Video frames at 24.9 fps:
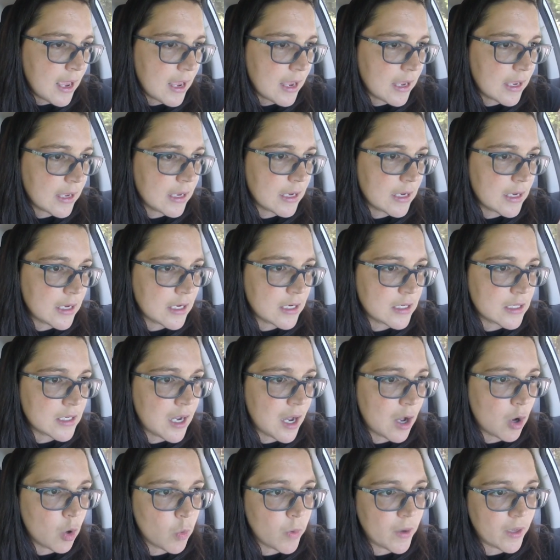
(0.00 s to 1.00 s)
and
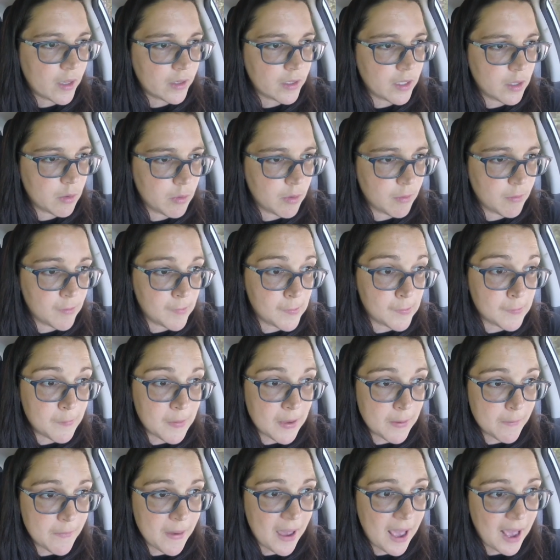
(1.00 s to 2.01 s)
how quickly we would
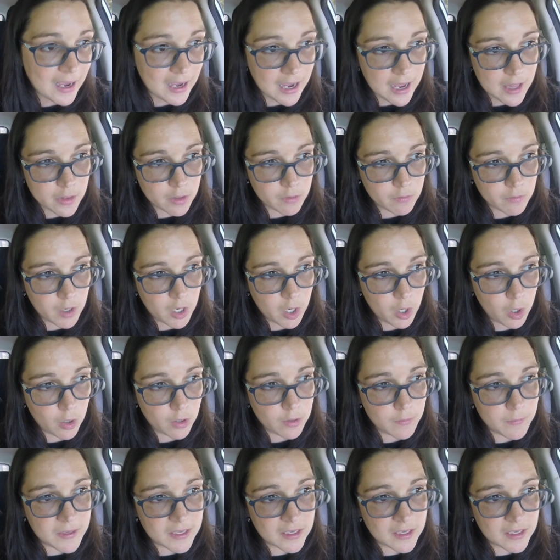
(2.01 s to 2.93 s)
be back on the road